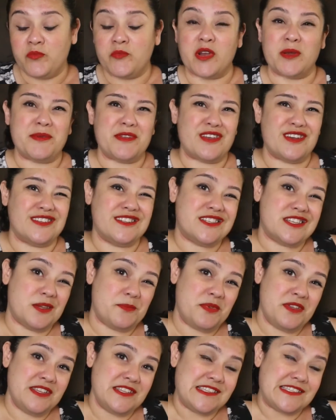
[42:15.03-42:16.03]
But because
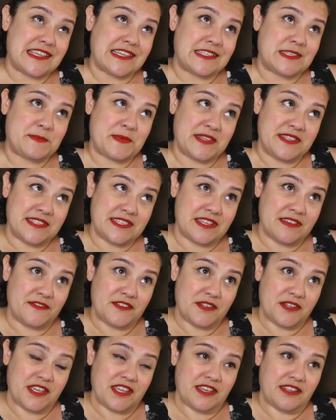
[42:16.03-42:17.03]
shipping is expensive
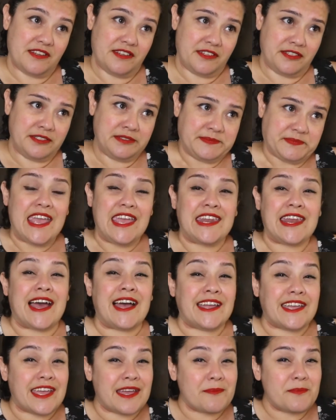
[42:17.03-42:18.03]
to Canada and
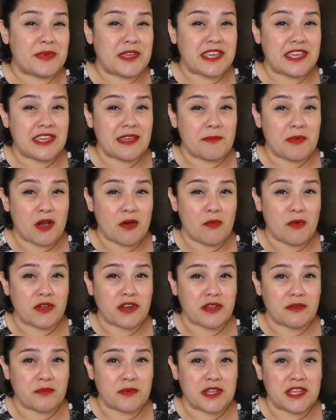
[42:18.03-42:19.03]
I am picky about
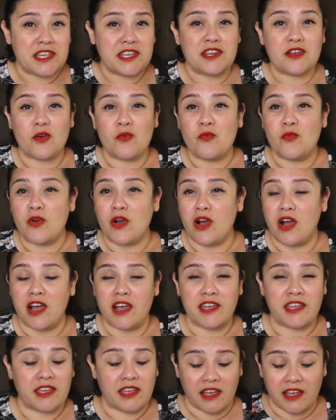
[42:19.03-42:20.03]
what I read,
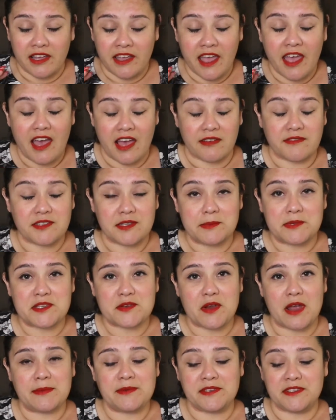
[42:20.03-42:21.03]
I have
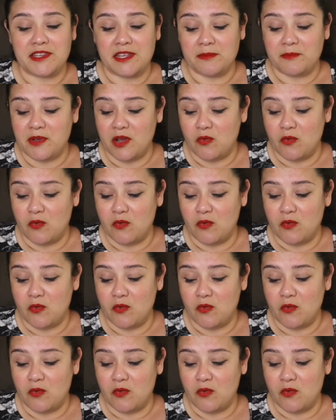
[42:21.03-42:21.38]
subscribed to them.